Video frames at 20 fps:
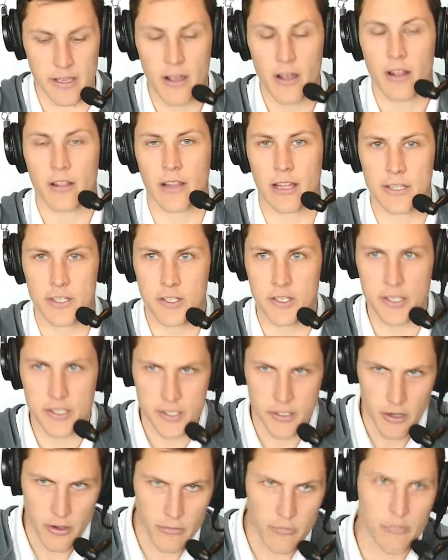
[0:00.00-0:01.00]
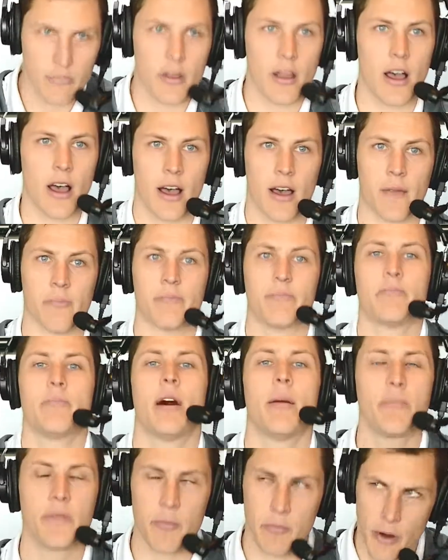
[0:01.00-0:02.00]
Let's just
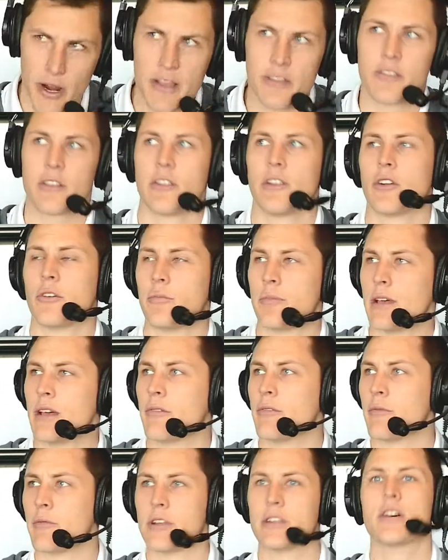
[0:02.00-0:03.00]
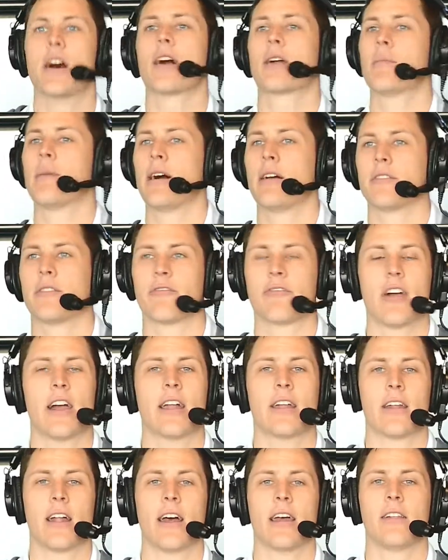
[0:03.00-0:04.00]
pump the brakes a little bit when we talk about the Friday
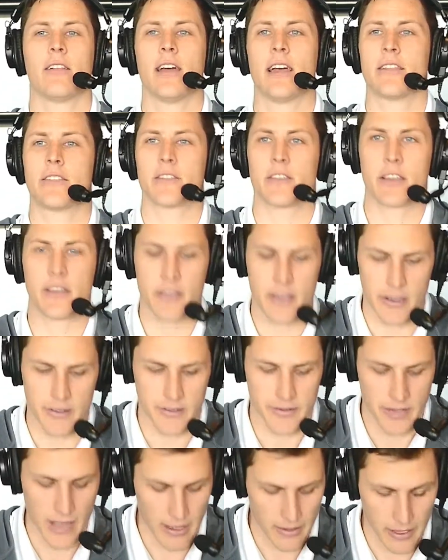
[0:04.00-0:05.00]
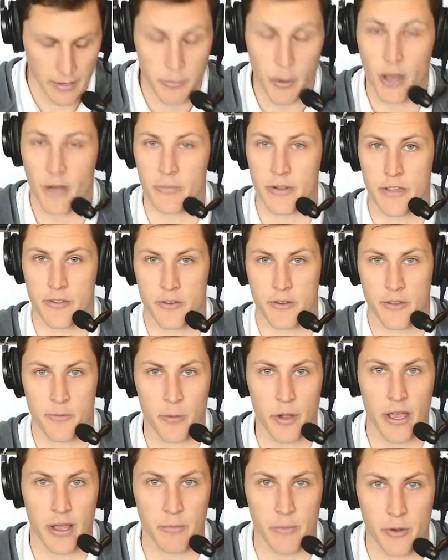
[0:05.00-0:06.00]
Night Lights thing, because it's not like Palm Desert is
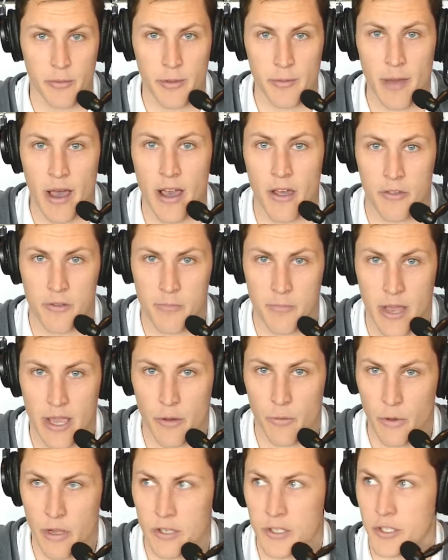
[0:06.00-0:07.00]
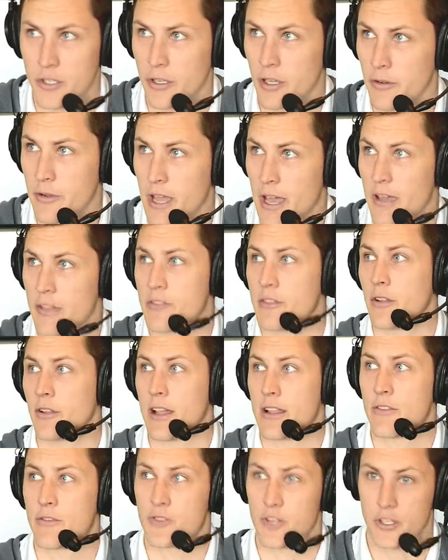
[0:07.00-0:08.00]
playing Boobie Miles and Mike Winchell, okay? So
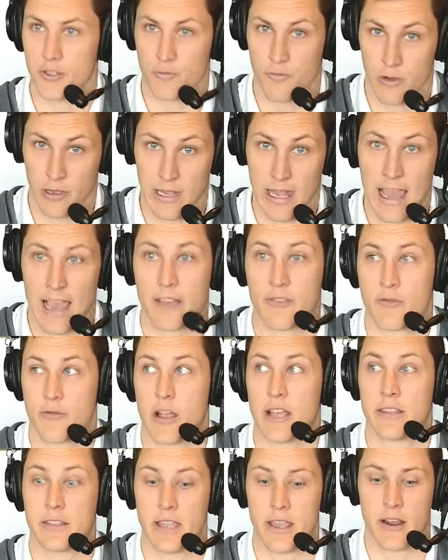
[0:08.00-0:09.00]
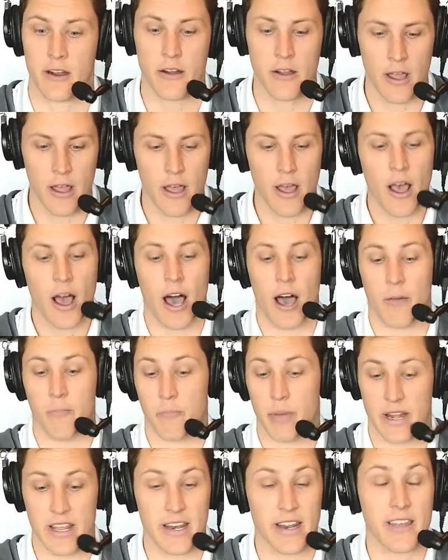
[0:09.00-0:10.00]
let's just relax right there.
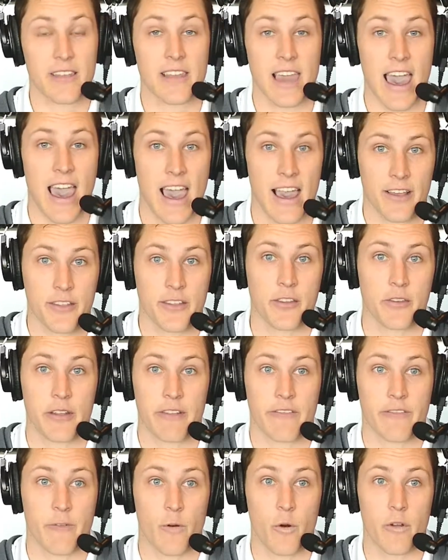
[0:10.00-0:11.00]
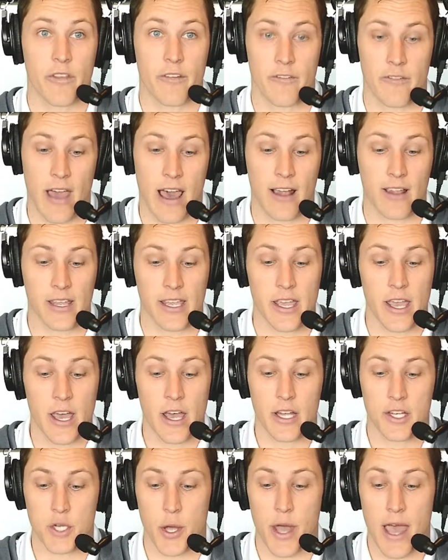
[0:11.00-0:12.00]
But it is excellent for the Valley
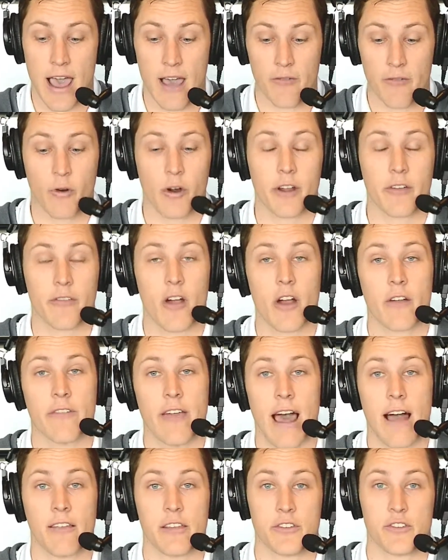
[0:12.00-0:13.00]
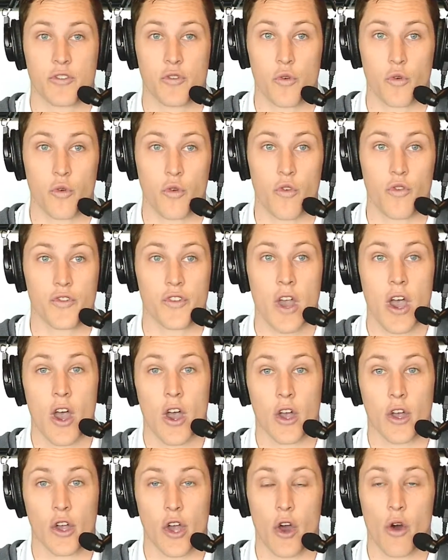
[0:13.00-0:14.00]
to have one of our Valley schools
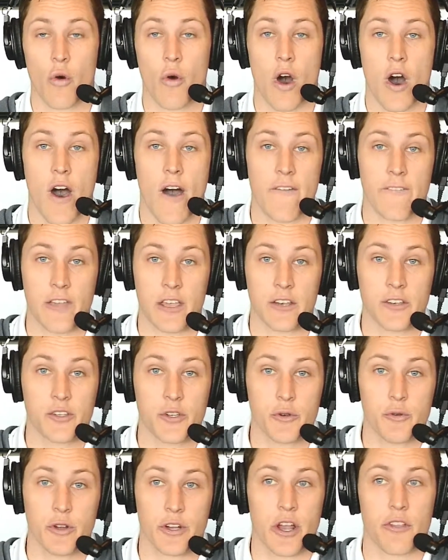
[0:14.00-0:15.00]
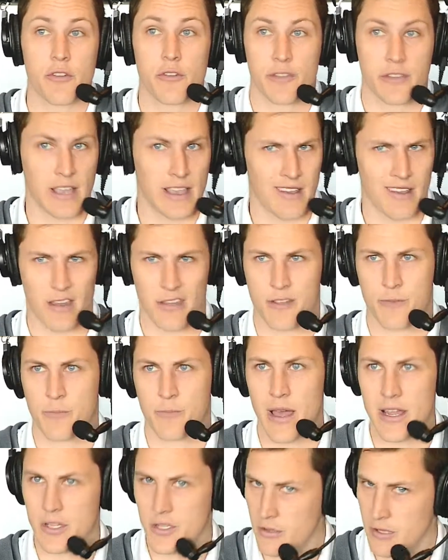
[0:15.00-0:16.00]
go off into another state,
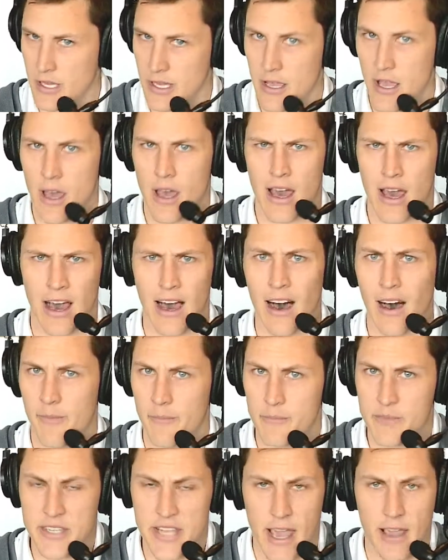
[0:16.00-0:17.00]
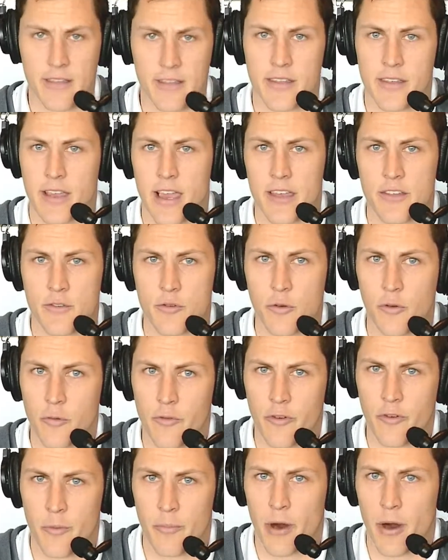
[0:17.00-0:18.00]
especially Texas high school
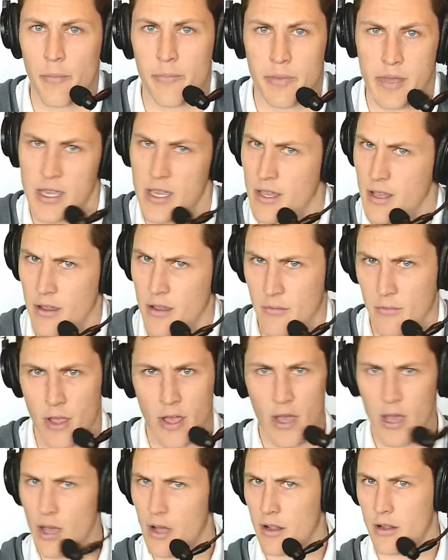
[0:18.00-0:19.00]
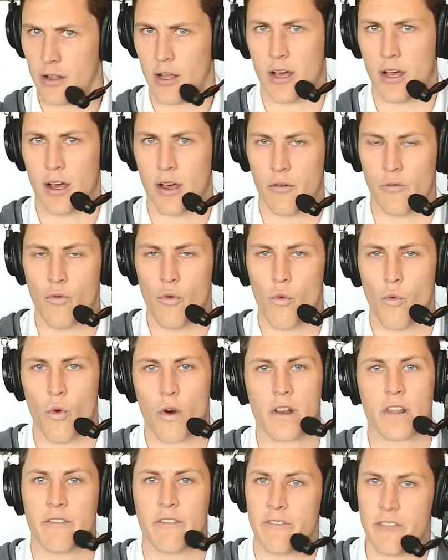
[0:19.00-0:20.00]
football being
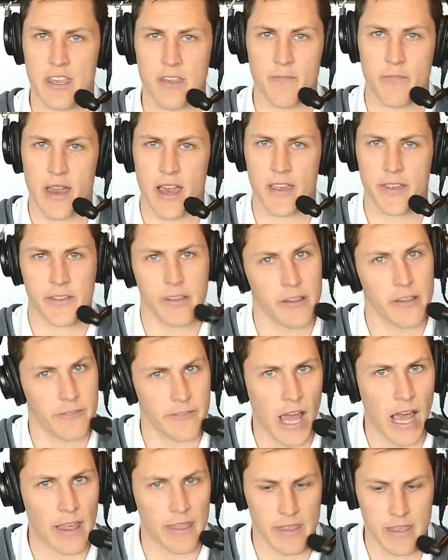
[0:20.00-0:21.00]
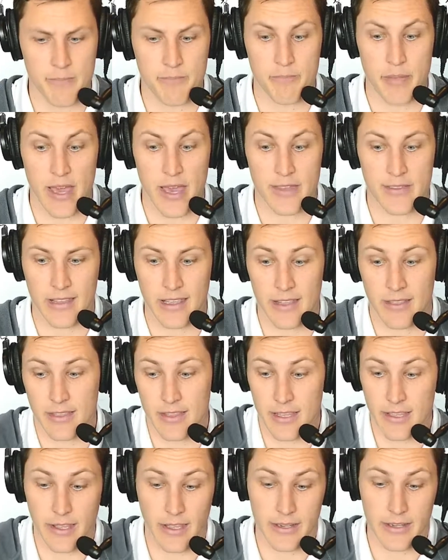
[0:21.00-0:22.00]
one of the best, if not the best, in
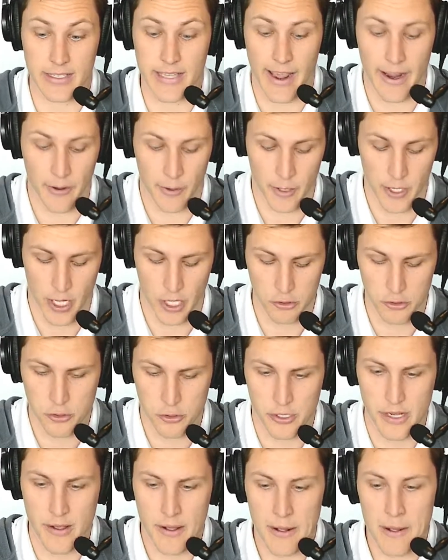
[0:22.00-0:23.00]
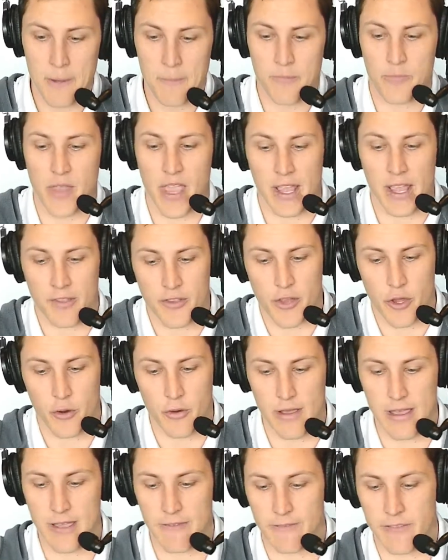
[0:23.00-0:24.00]
the entire country. And so
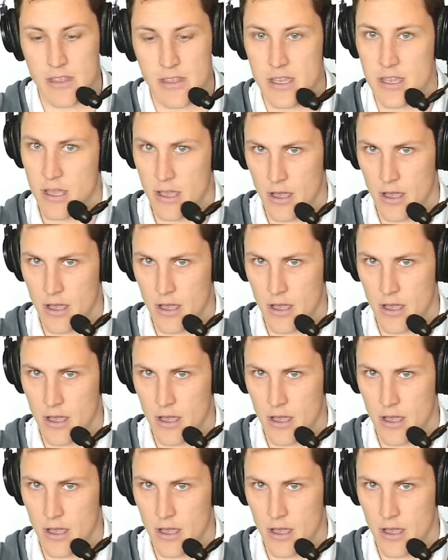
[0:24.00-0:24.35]
if the